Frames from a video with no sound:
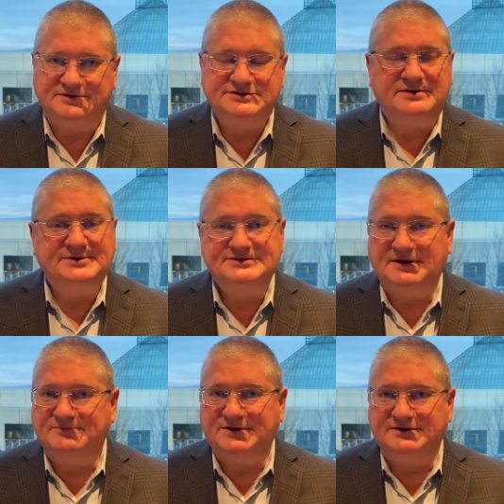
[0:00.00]
there's going to be
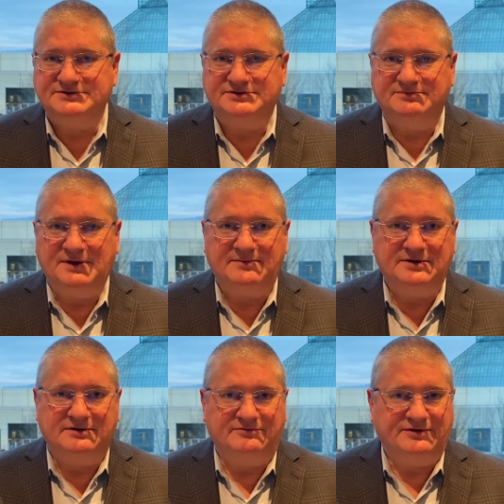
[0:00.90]
some things you
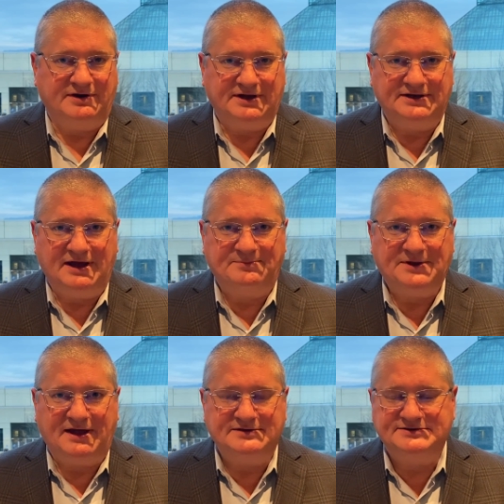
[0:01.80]
maybe are very
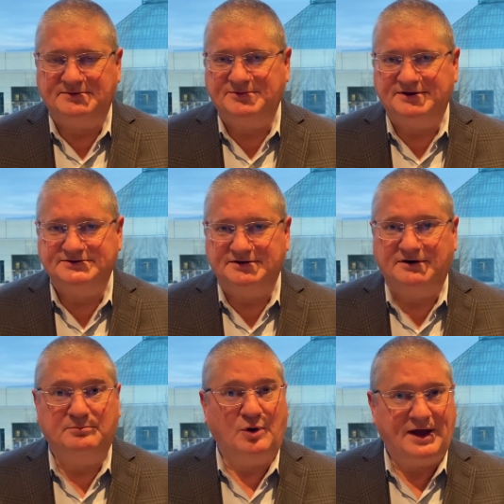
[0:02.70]
adept at and some things that
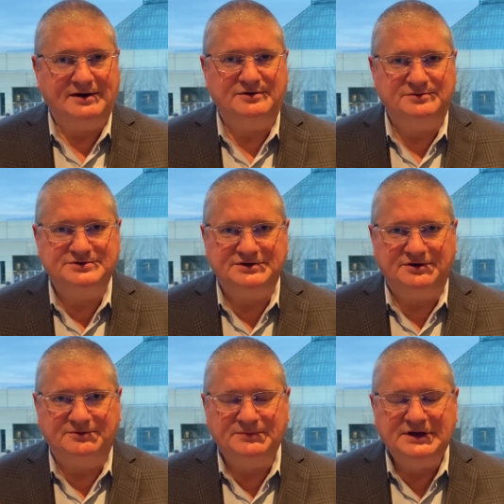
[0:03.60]
are brand new to
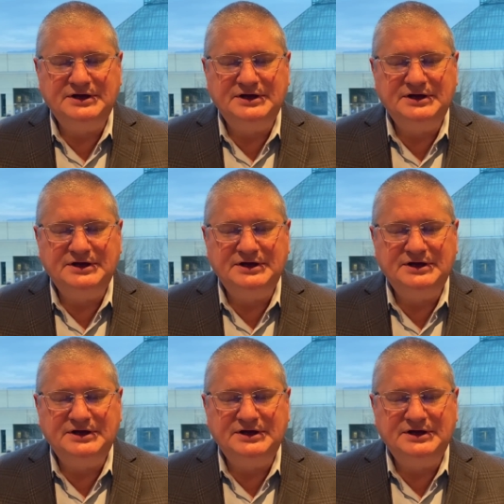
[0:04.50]
you.